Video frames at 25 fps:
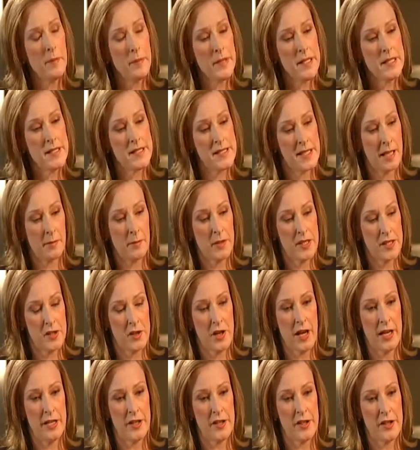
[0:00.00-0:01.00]
There might be
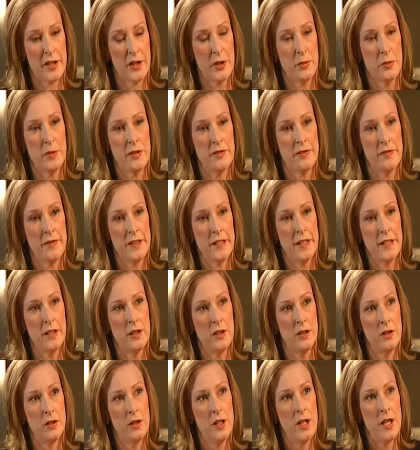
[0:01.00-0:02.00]
some Australians who would
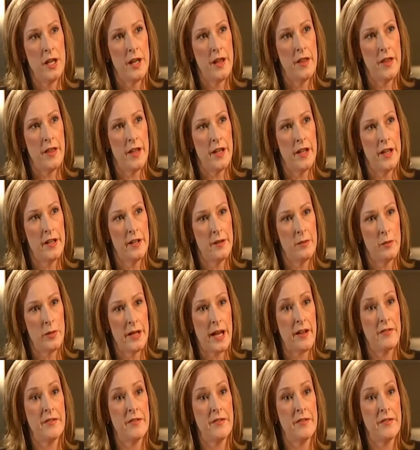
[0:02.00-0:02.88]
feel that